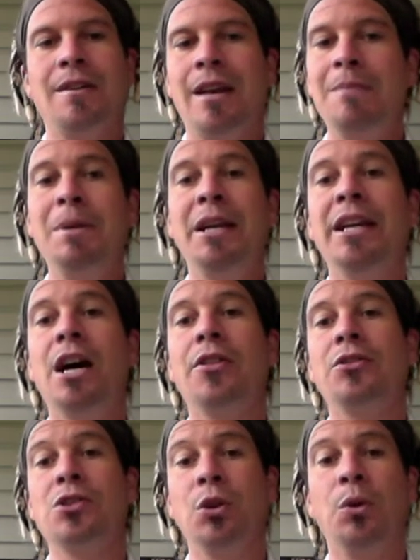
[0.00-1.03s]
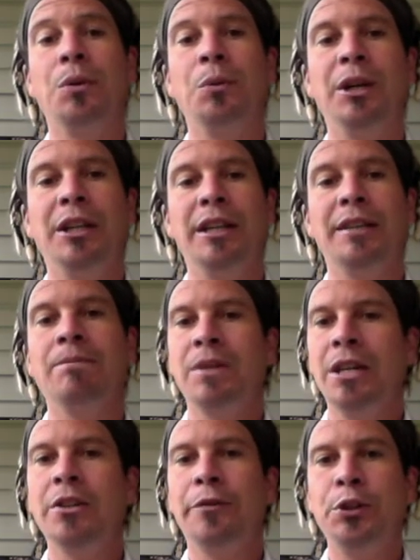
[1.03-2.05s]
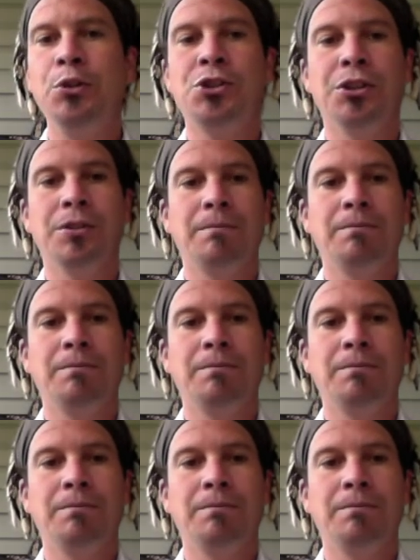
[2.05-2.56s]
and many others, Lord willing, in the future.